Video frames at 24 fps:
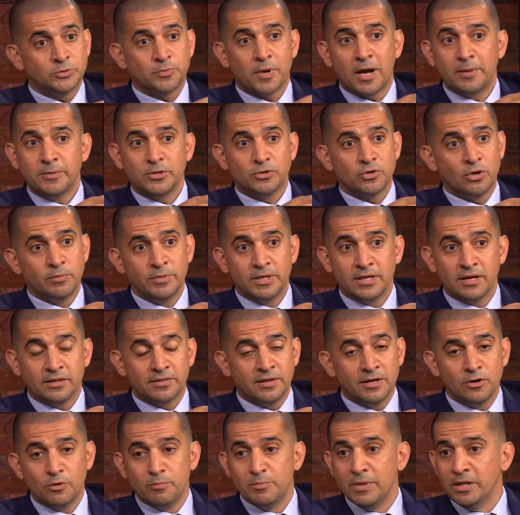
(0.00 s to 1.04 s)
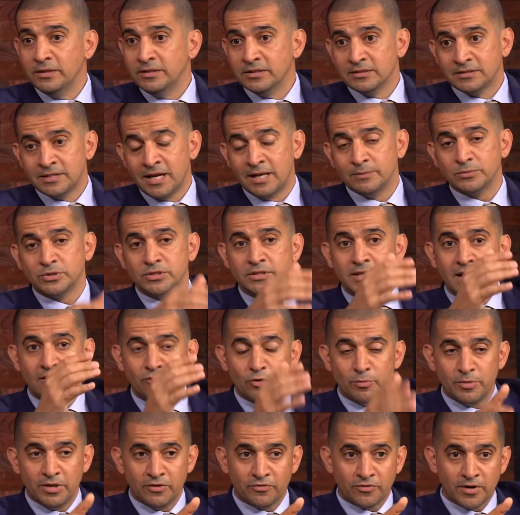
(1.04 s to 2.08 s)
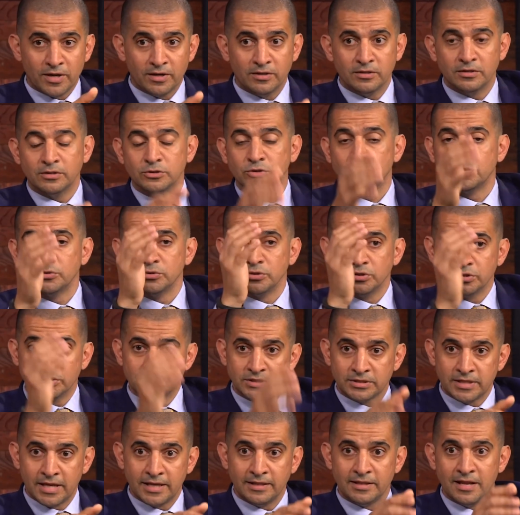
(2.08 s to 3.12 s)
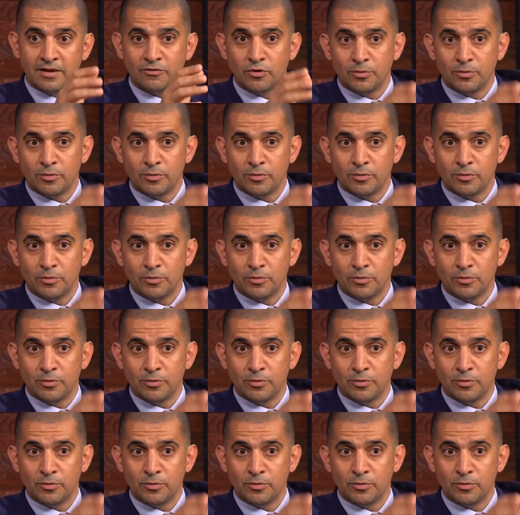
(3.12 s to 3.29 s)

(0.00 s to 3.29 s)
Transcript: He's probably told me that thing a million times. Never be afraid of the truth. Just say